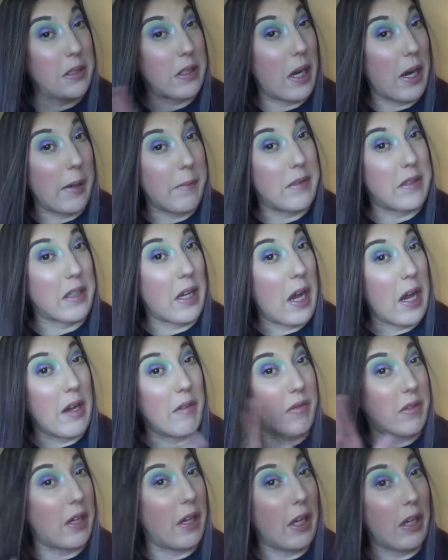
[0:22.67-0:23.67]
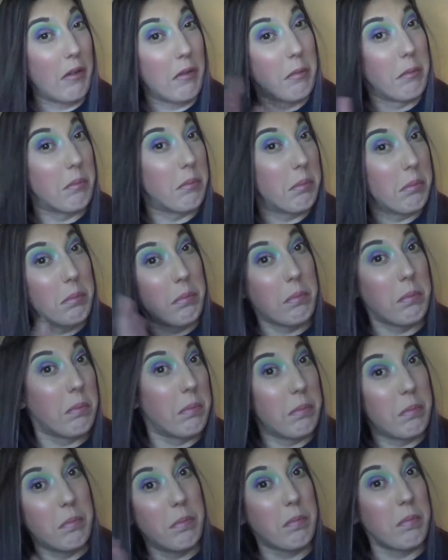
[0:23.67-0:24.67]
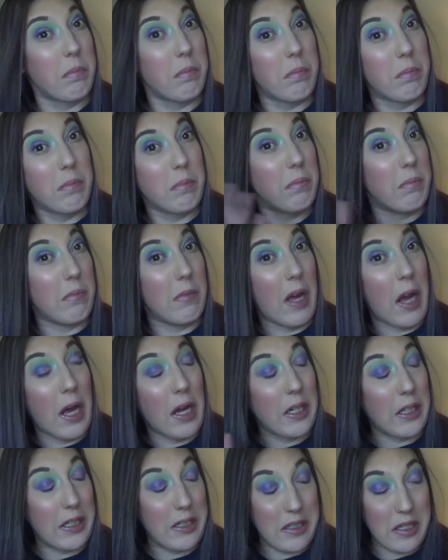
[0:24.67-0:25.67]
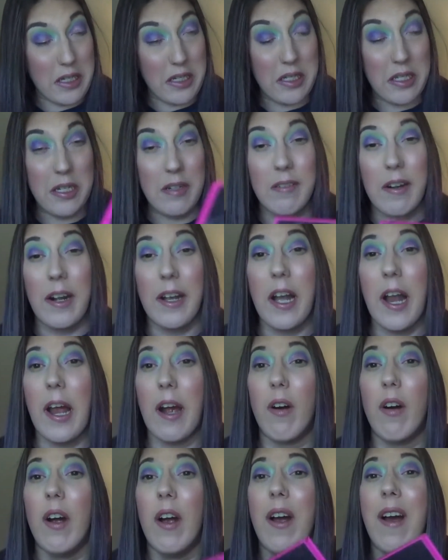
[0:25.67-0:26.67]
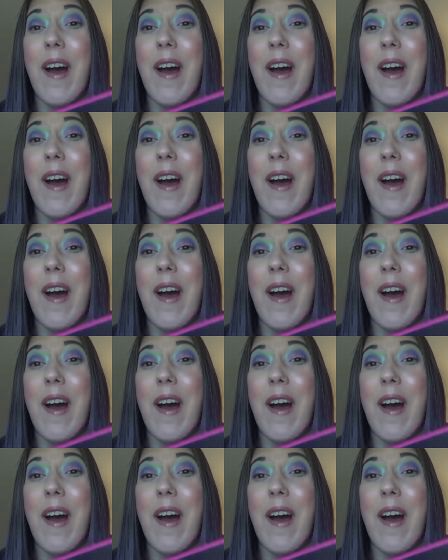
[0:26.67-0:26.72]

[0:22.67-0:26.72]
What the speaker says: Time is kind of like non-existent right now.